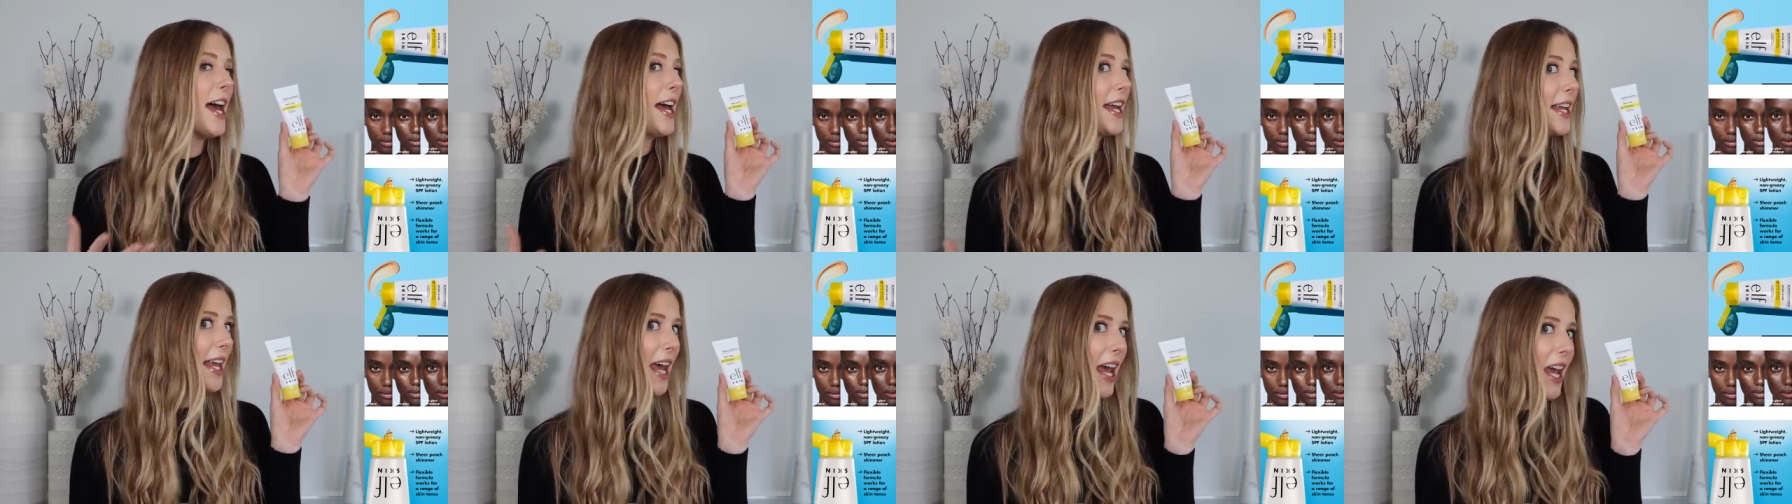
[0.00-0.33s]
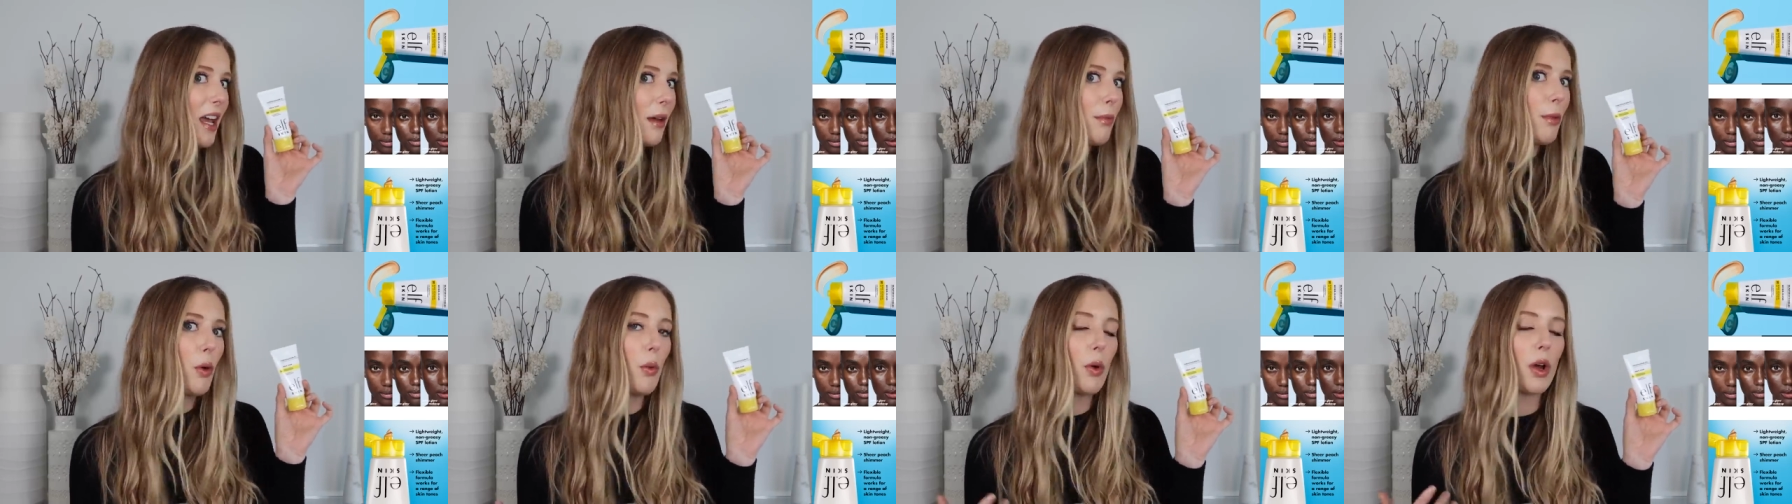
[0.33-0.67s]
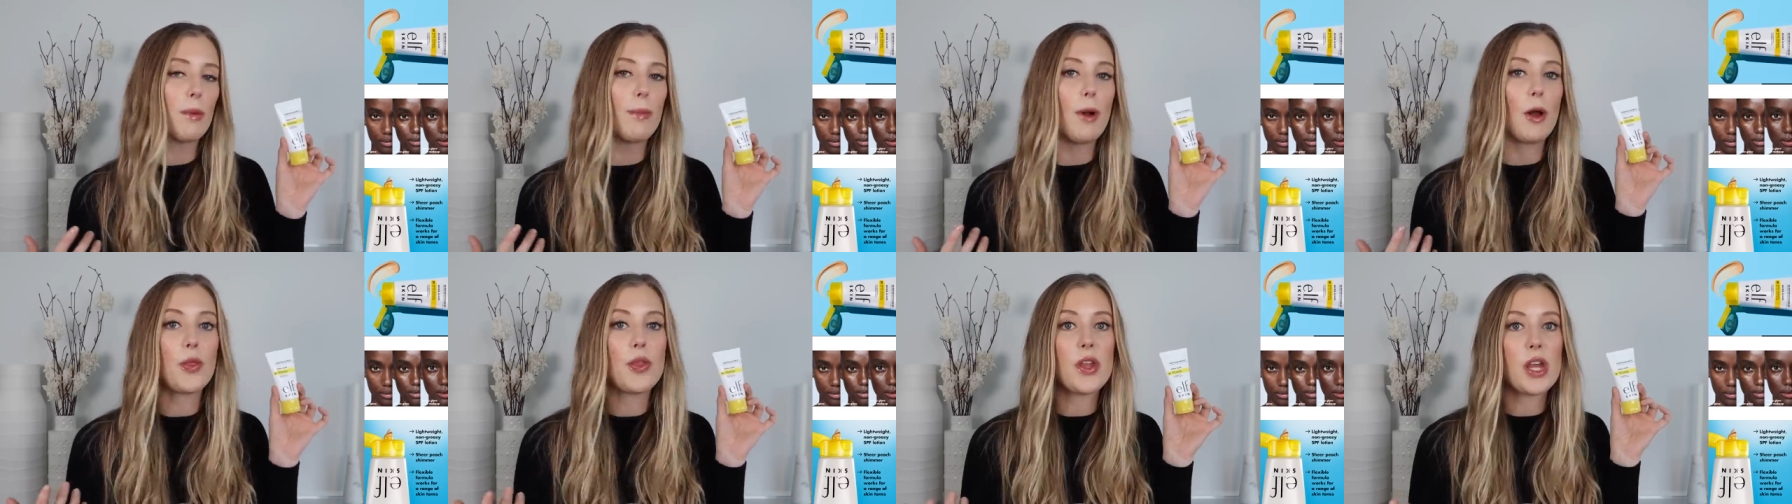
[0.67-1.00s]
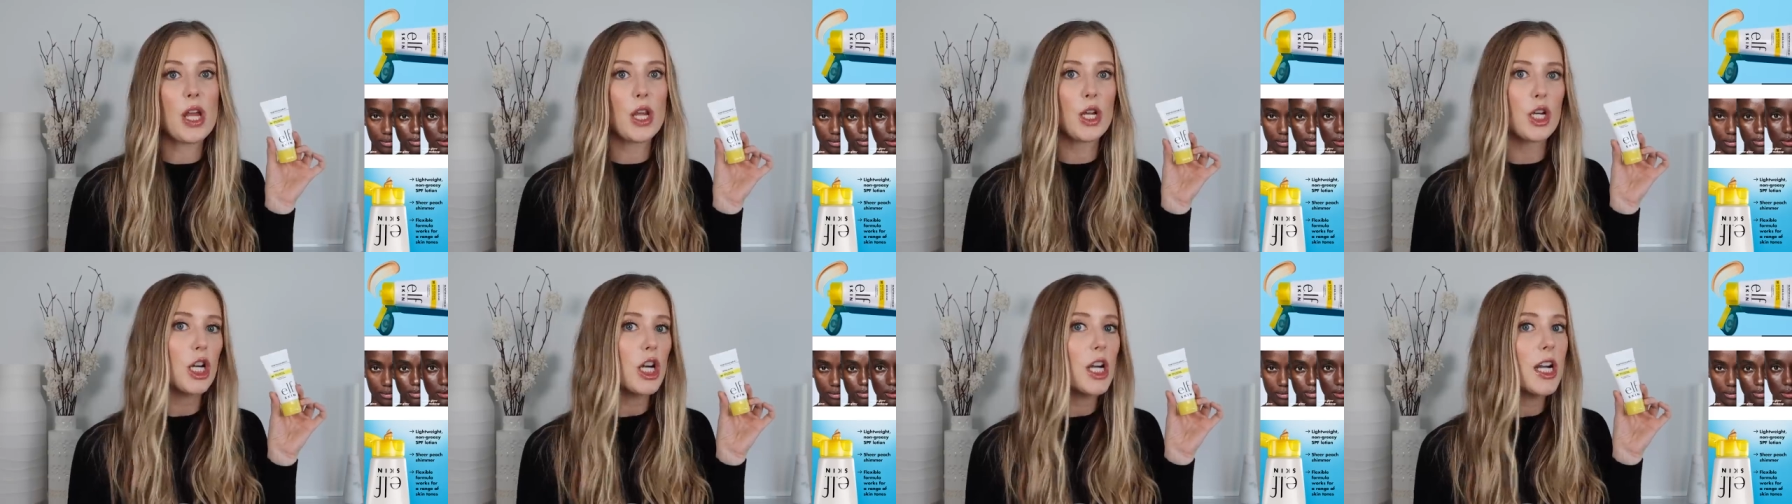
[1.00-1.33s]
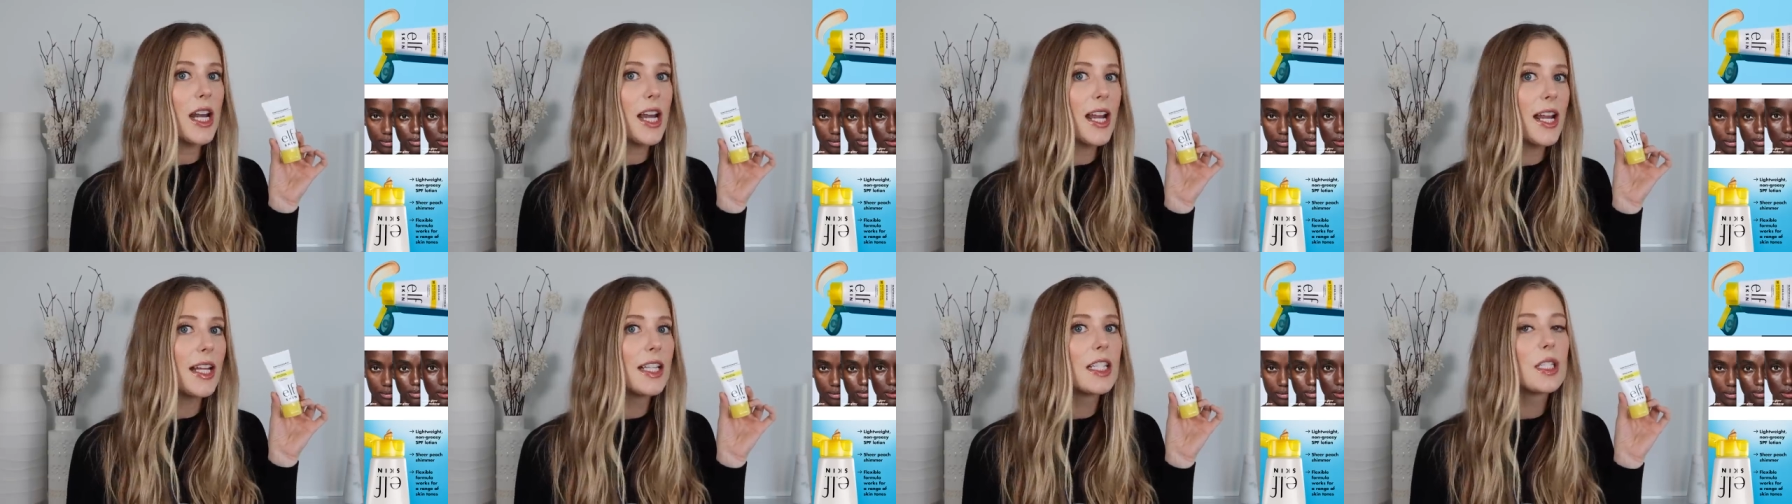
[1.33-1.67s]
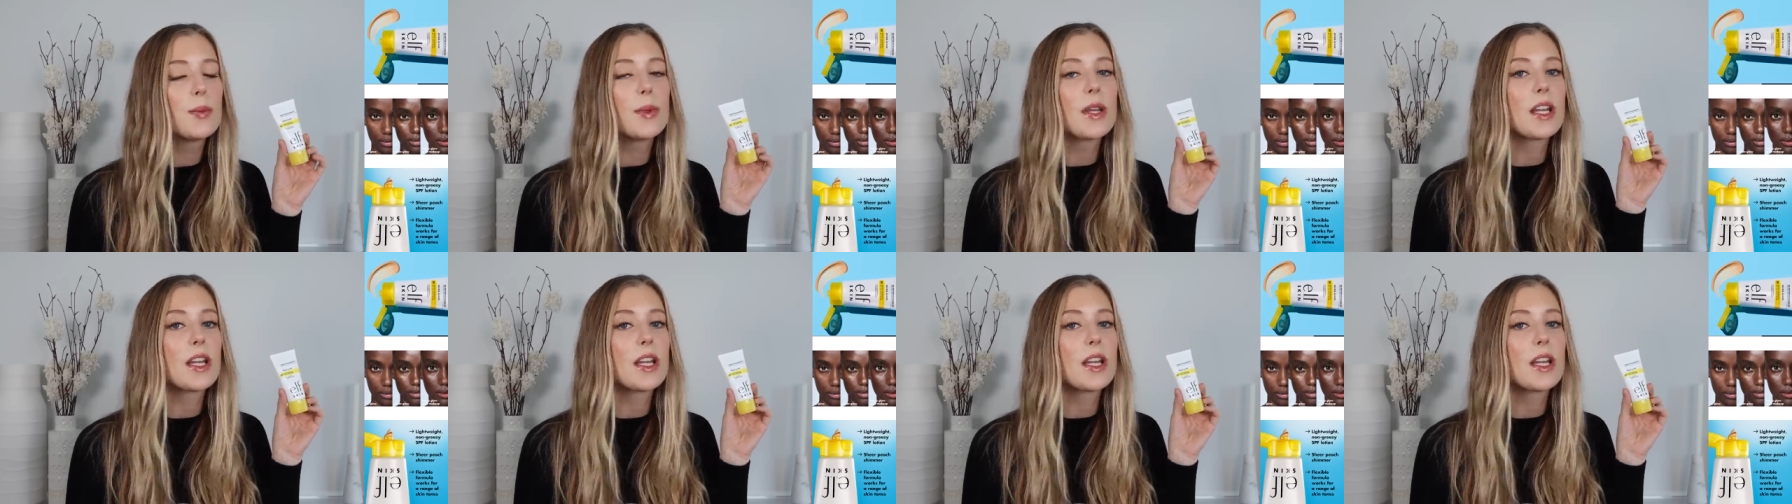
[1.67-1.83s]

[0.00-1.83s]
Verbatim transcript: okay, but what about the ingredients?